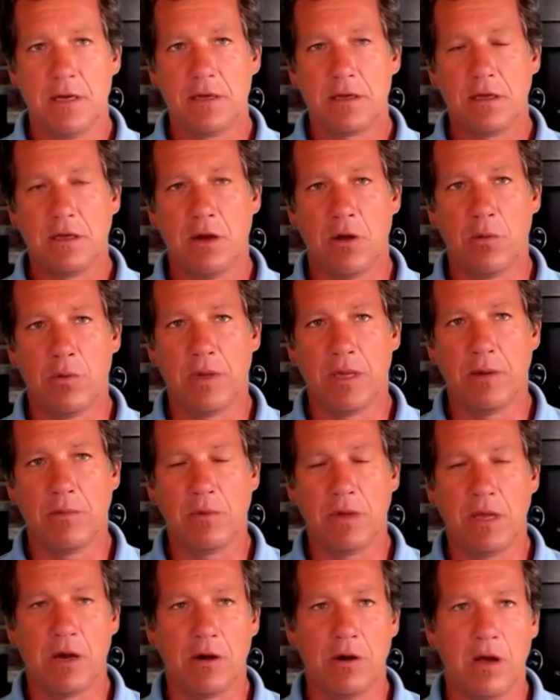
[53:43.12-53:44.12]
you know,
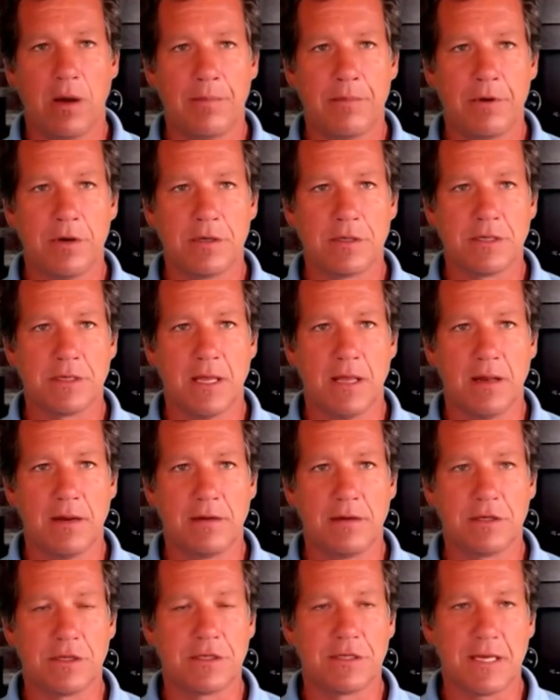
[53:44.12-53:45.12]
we hear numbers that
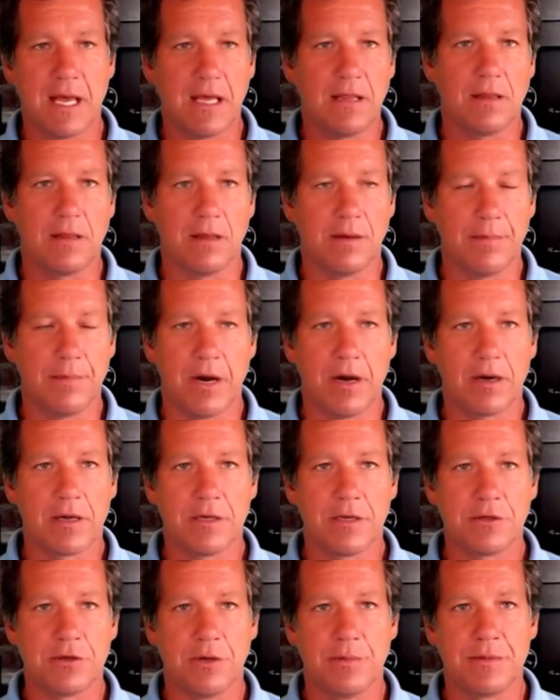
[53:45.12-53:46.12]
just say that the
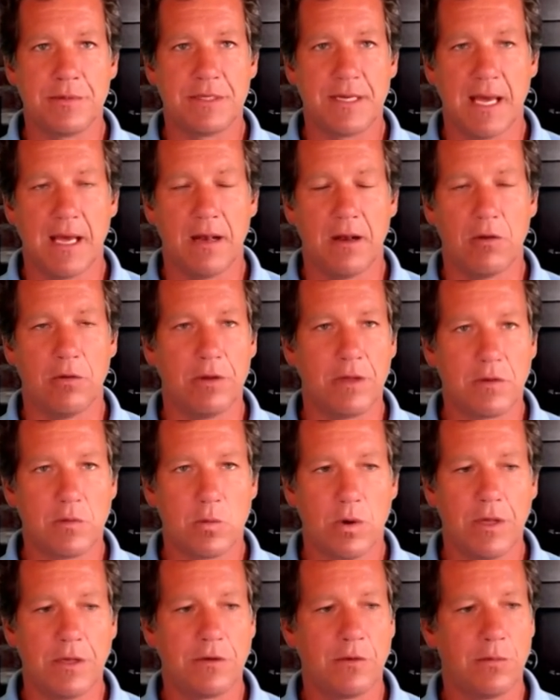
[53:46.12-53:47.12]
American dream's dead. Only
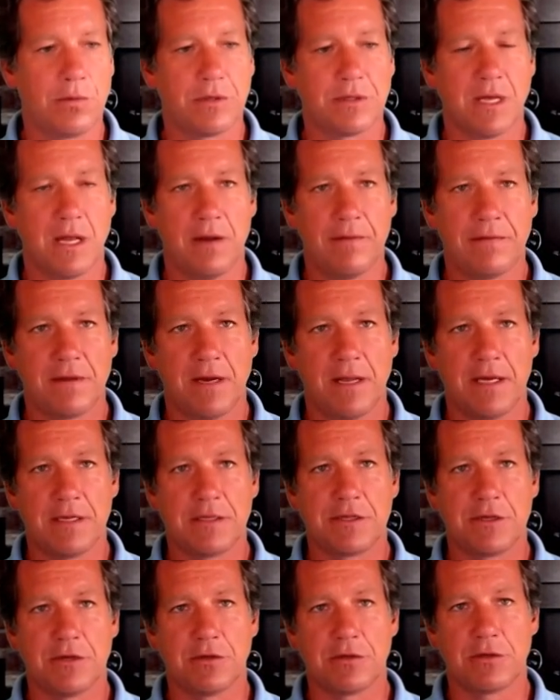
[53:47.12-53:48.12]
22% of today's
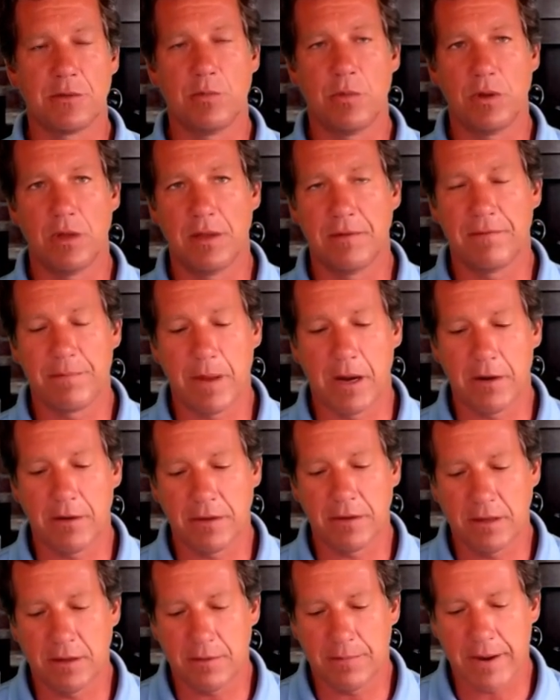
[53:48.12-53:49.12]
children will live better
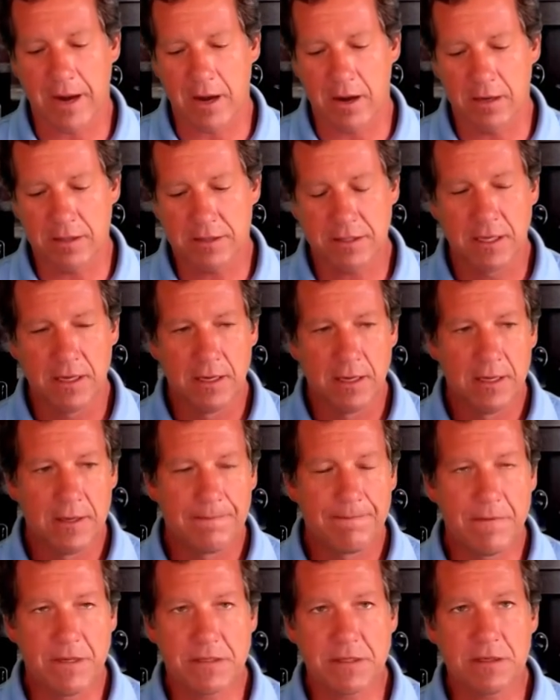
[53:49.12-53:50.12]
than their parents.
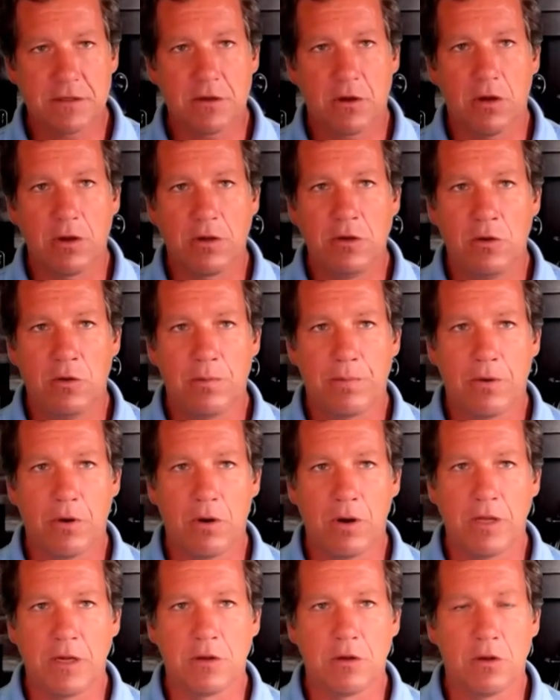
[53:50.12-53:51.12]
This is all
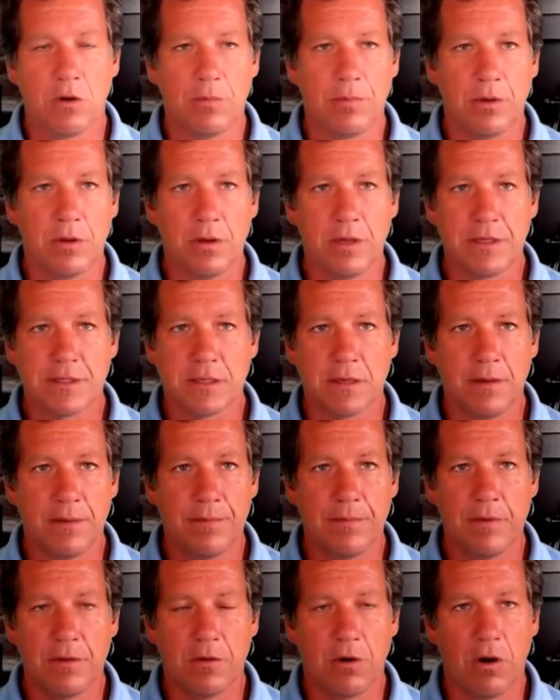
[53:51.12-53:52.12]
uniparty
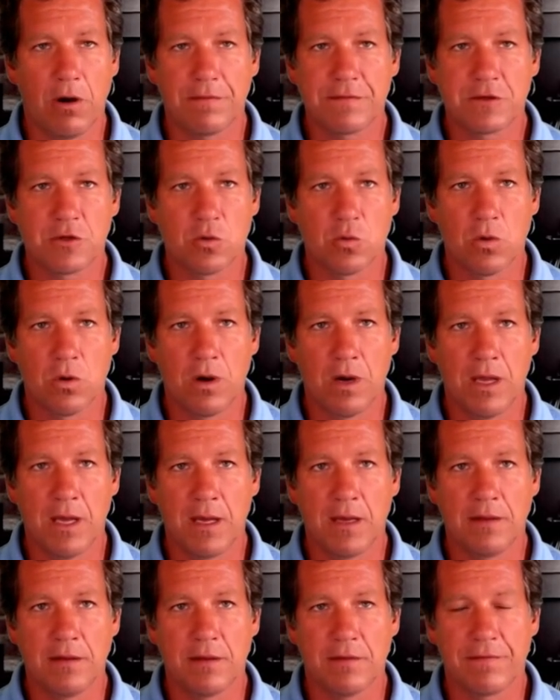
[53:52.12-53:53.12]
globalism,
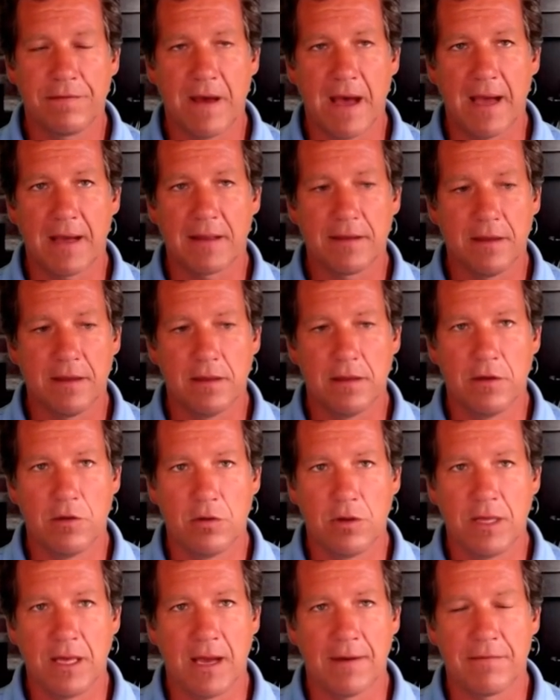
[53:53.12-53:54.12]
offshoring, the fact that
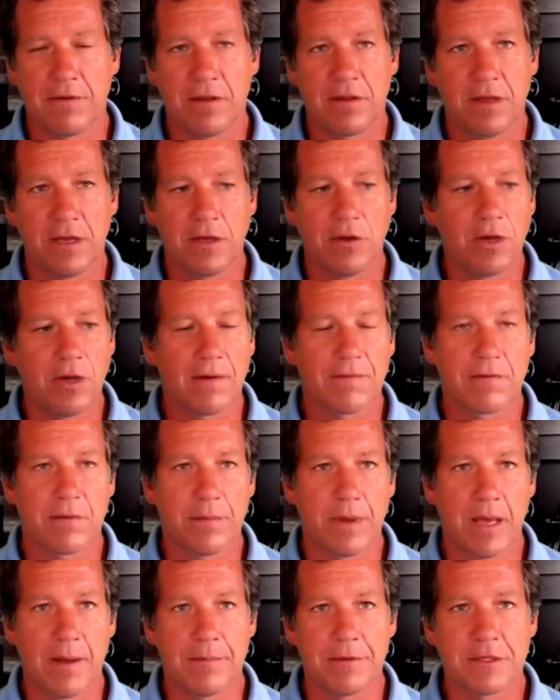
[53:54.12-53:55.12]
literally everything you get
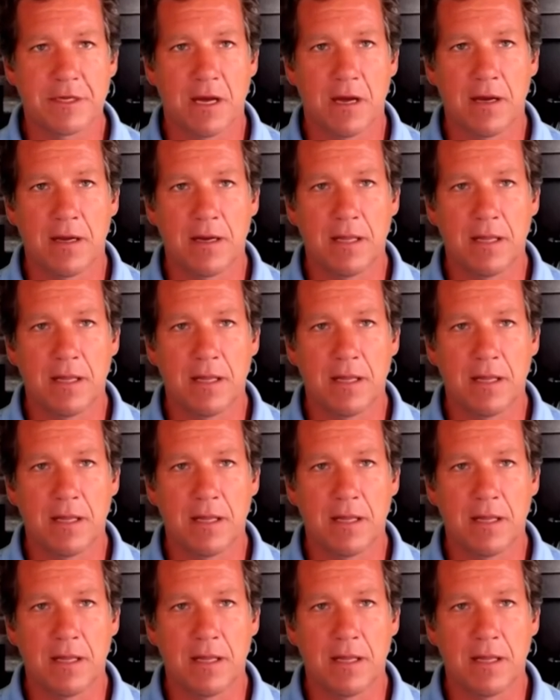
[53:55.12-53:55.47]
from Amazon